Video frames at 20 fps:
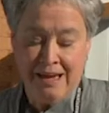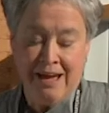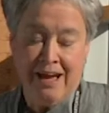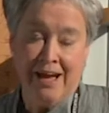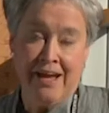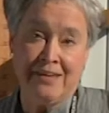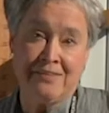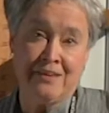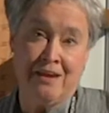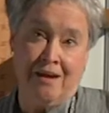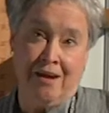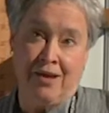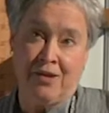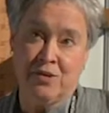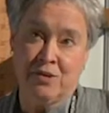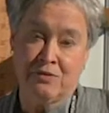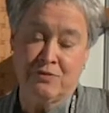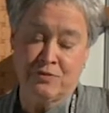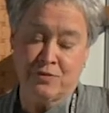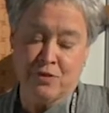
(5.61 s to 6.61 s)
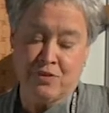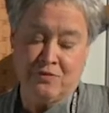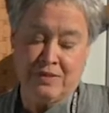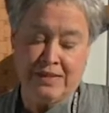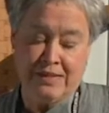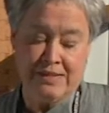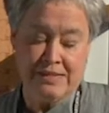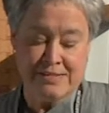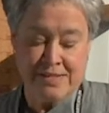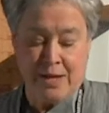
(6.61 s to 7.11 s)
I had the honor of
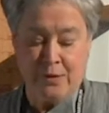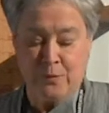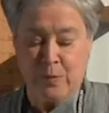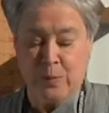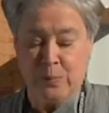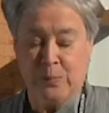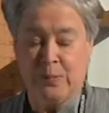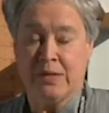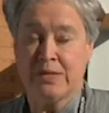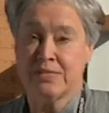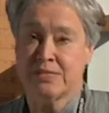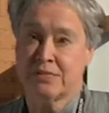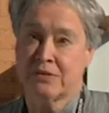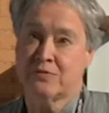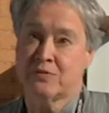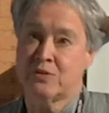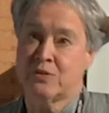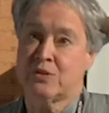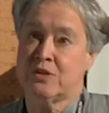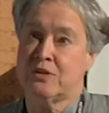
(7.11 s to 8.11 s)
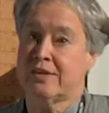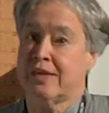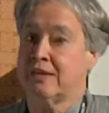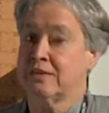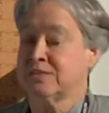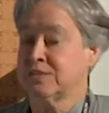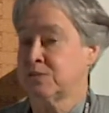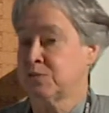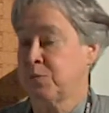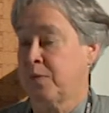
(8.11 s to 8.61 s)
serving as SACRAO president for
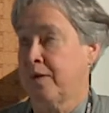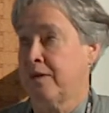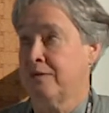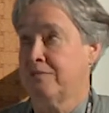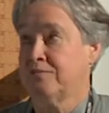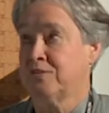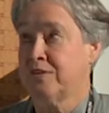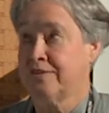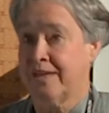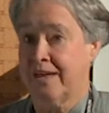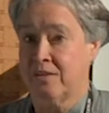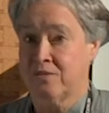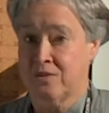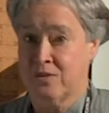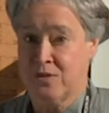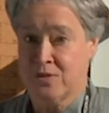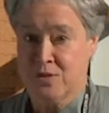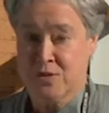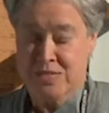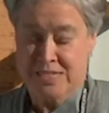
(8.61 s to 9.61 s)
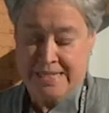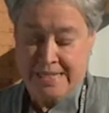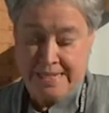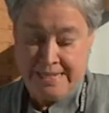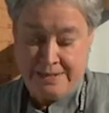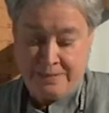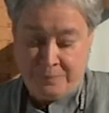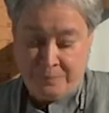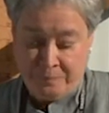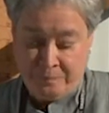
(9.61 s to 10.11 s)
2012-2013.